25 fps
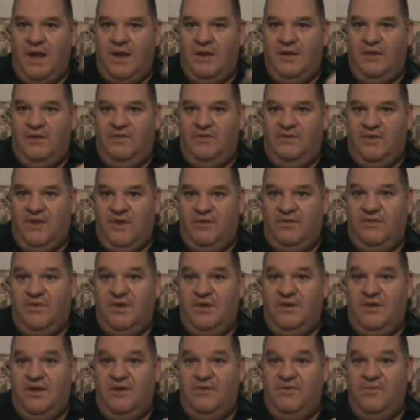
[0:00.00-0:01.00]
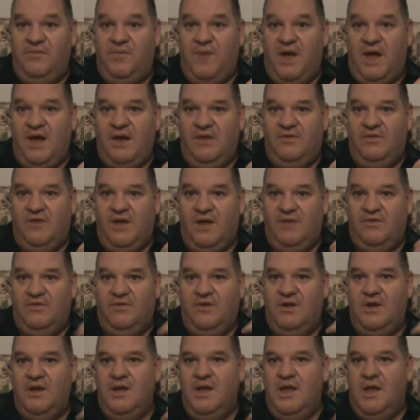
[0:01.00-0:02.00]
and he says he doesn't pay
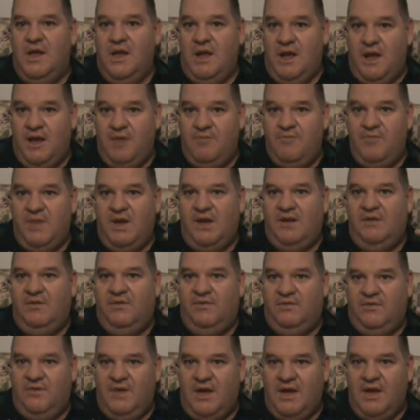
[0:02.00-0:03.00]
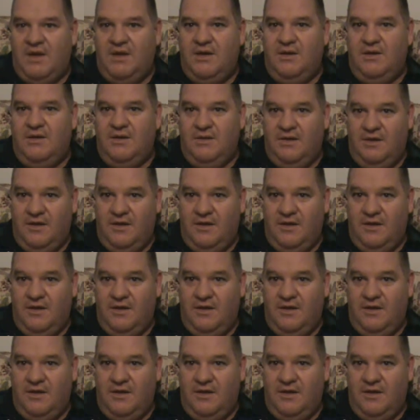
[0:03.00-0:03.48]
attention, it means that